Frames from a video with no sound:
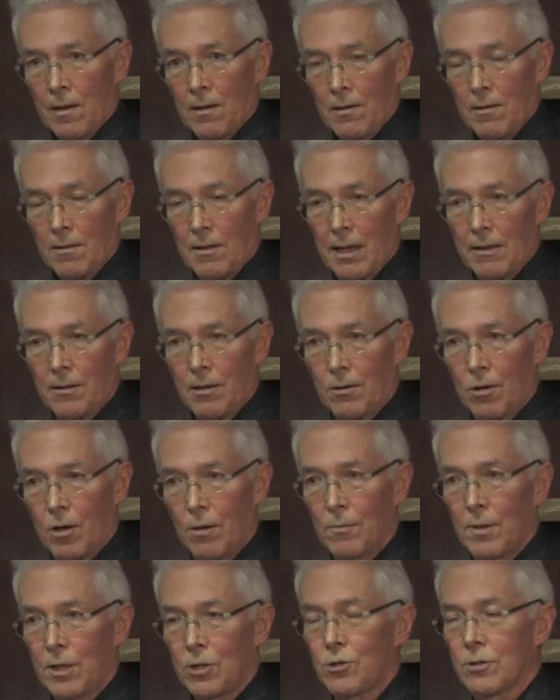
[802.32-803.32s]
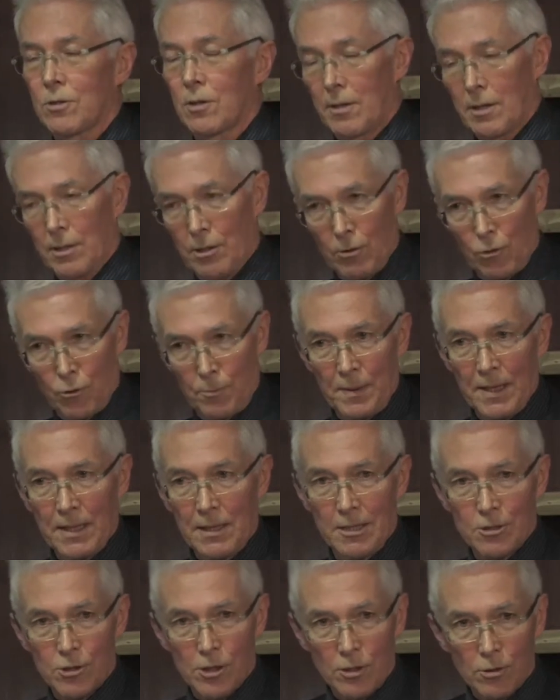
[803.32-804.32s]
that the Commission, the European
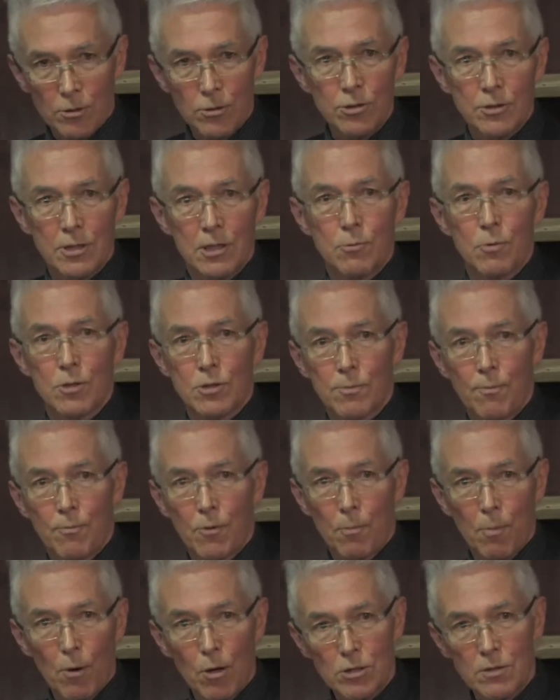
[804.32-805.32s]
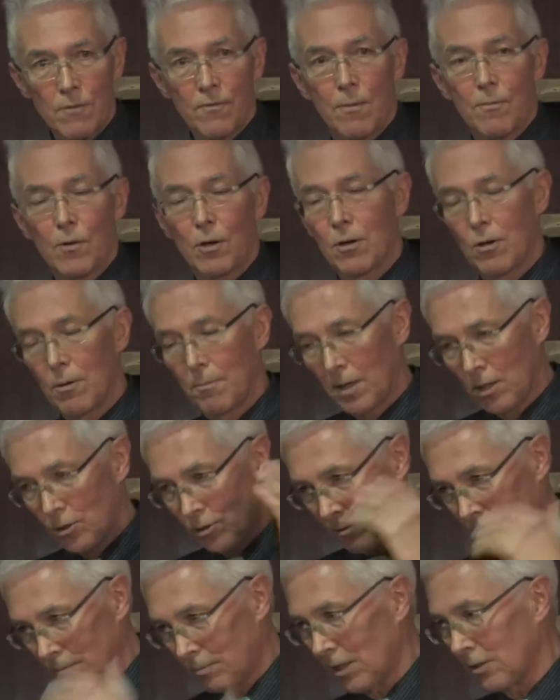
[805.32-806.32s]
institution, it was a proposal from the
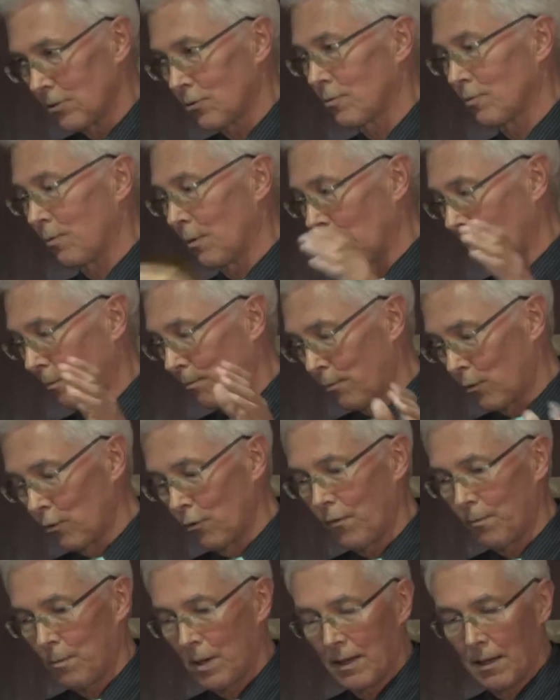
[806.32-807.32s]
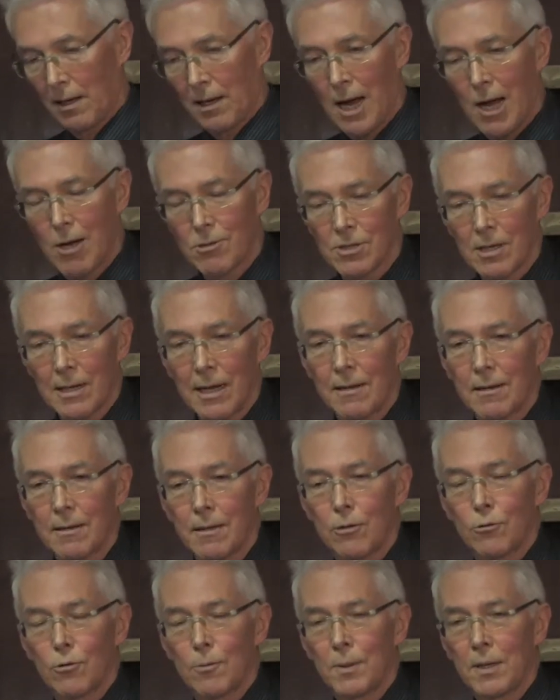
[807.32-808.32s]
Commission, this approved by the Council and the
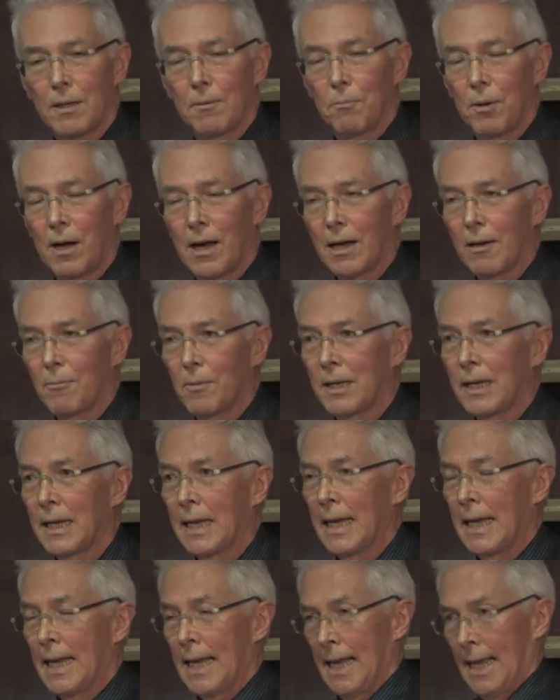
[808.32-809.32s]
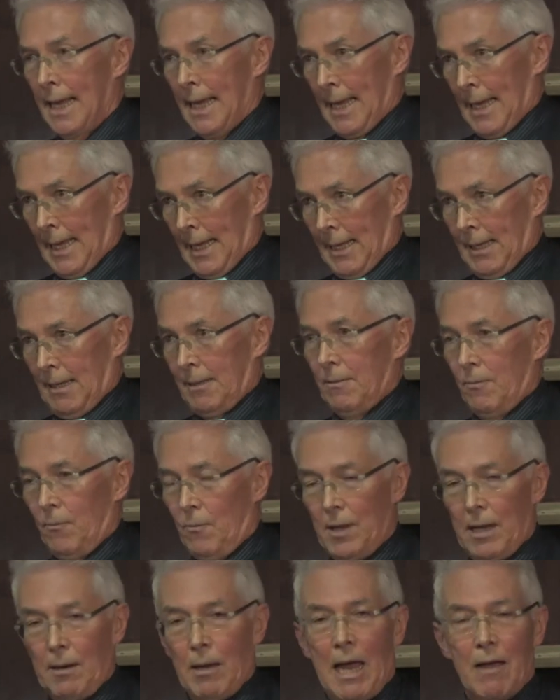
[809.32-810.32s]
European Parliament,
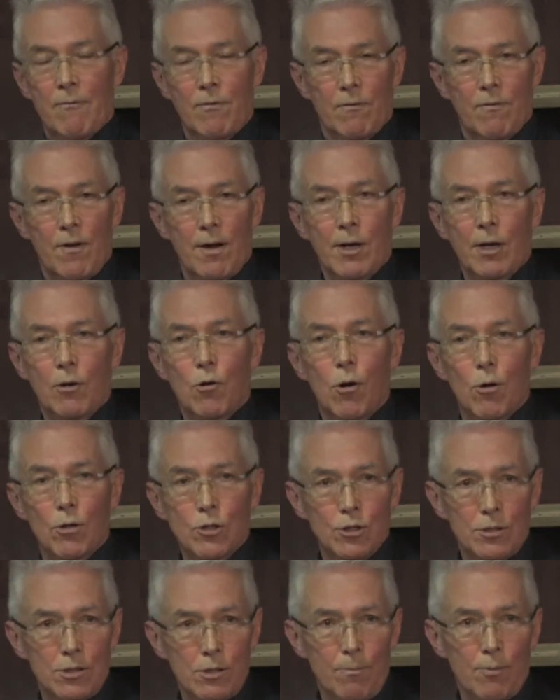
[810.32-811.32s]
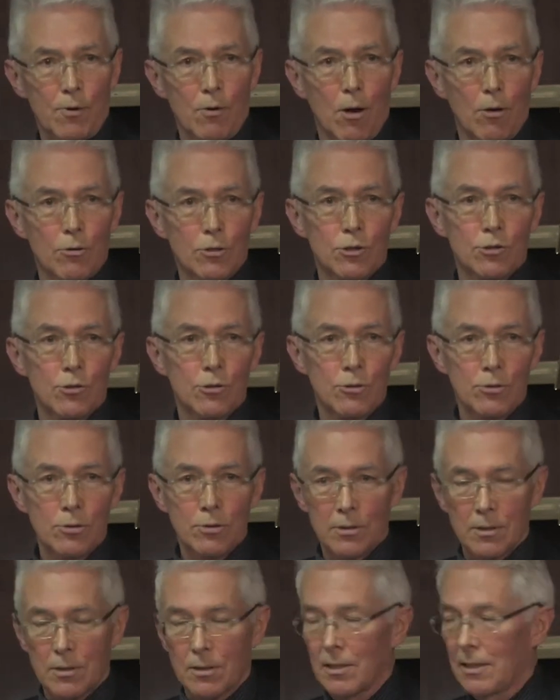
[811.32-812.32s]
they have a very cautious approach
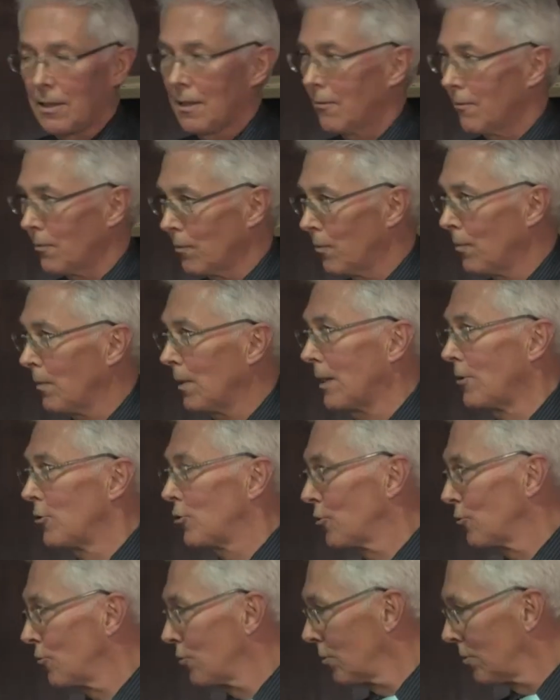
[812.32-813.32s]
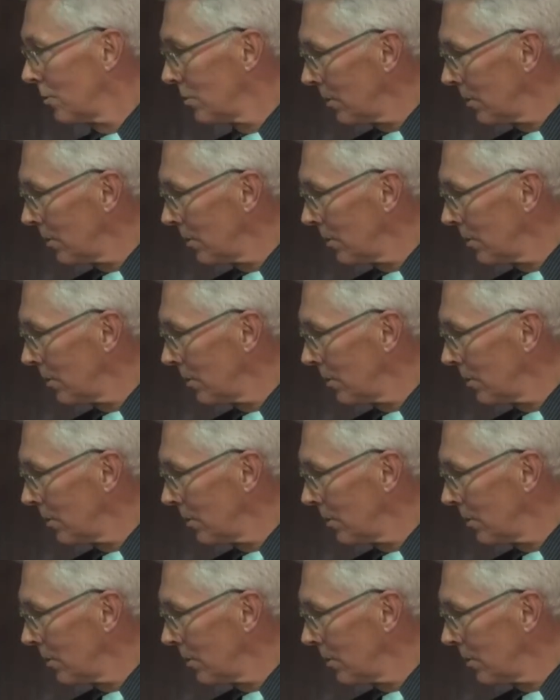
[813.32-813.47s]
into